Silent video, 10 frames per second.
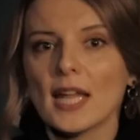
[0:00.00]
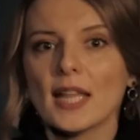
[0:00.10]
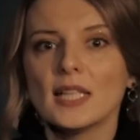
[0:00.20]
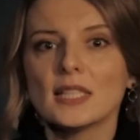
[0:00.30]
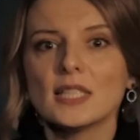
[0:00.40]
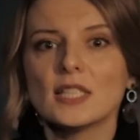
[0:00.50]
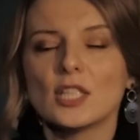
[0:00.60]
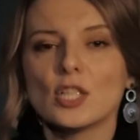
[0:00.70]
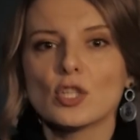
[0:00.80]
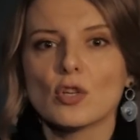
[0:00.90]
and this
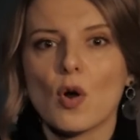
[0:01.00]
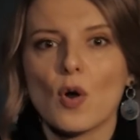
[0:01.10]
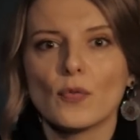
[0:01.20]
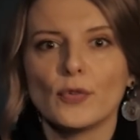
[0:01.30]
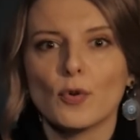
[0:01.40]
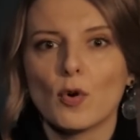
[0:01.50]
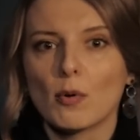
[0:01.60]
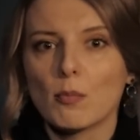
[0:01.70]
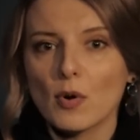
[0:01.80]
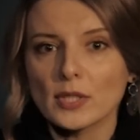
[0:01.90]
decision of
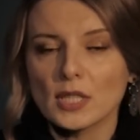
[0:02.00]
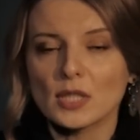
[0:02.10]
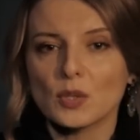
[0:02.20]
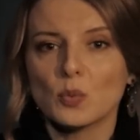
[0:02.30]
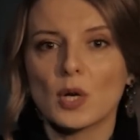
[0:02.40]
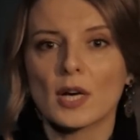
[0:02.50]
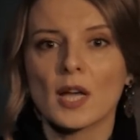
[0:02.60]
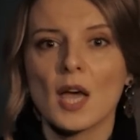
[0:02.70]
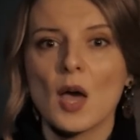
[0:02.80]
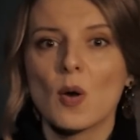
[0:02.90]
your bosses at work